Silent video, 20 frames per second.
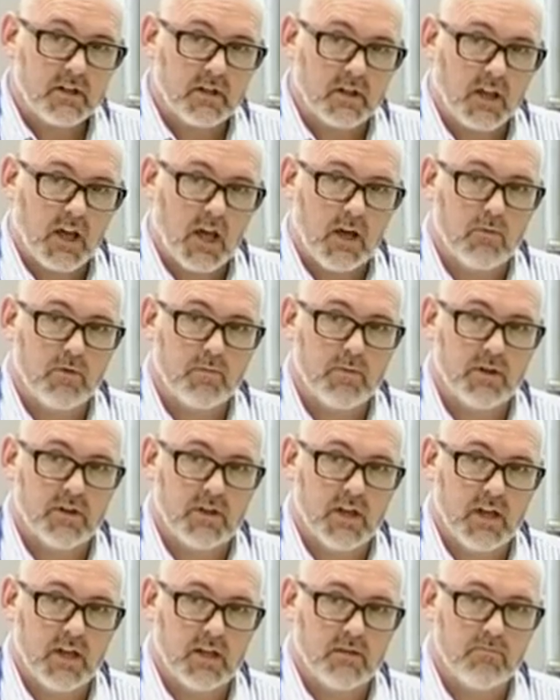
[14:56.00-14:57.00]
that came up in
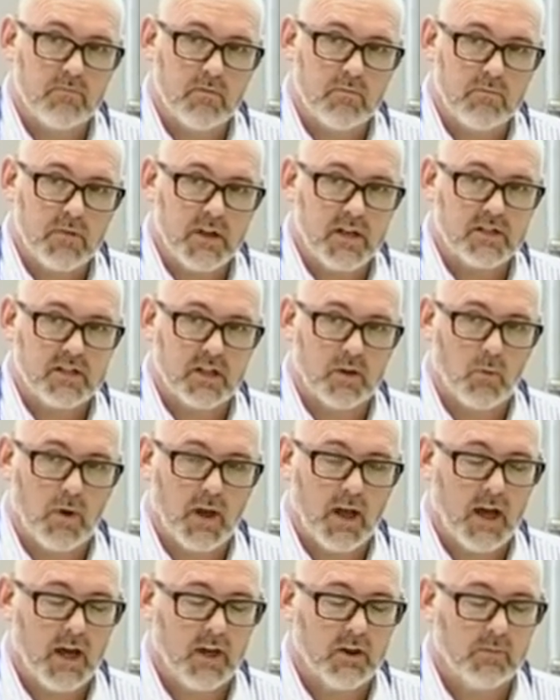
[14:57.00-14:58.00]
the meeting we
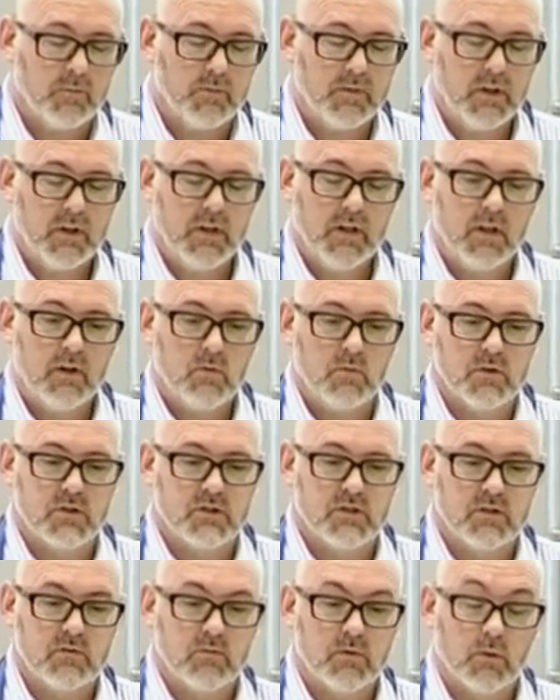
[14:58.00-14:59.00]
had was
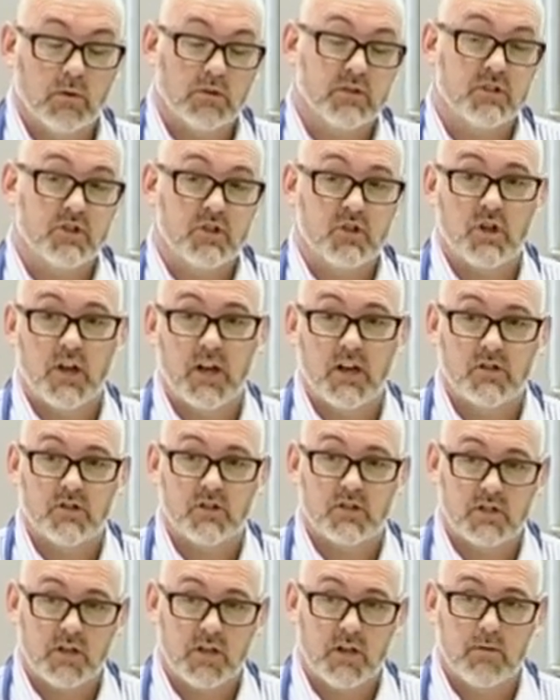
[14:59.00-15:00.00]
that we wanted to change the
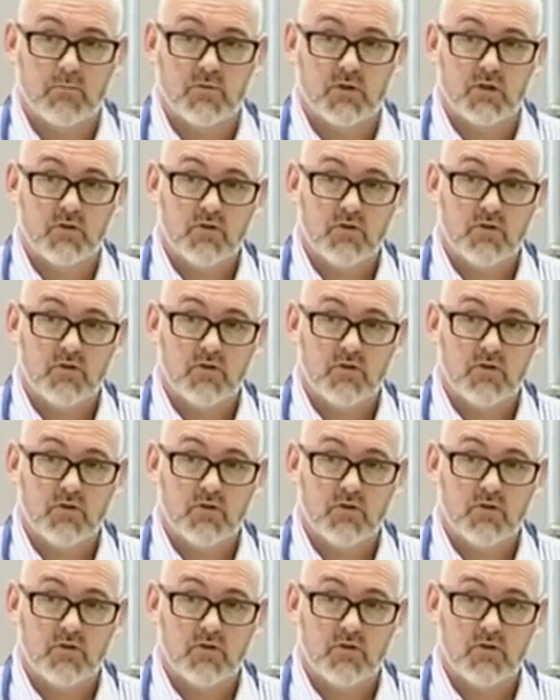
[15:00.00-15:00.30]
term to